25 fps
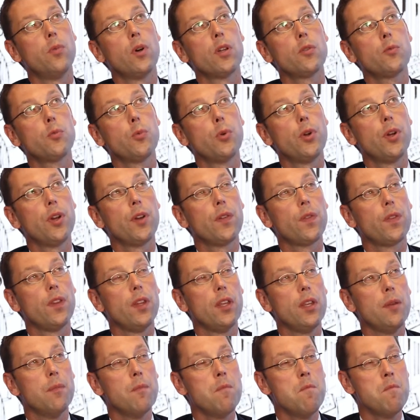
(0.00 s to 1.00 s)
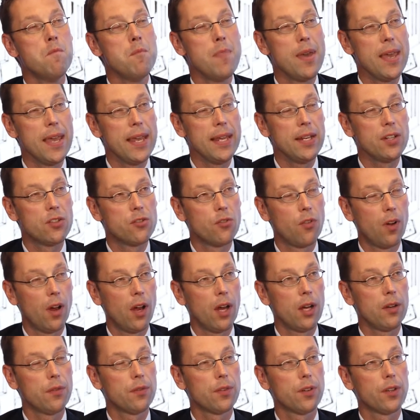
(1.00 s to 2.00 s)
what were the main
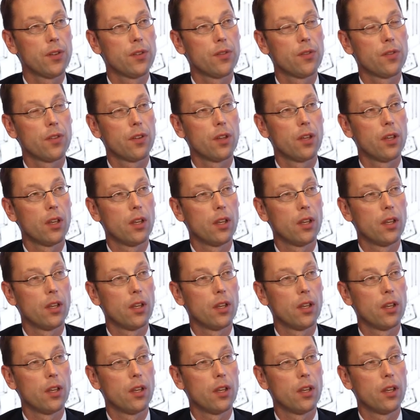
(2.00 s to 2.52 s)
drivers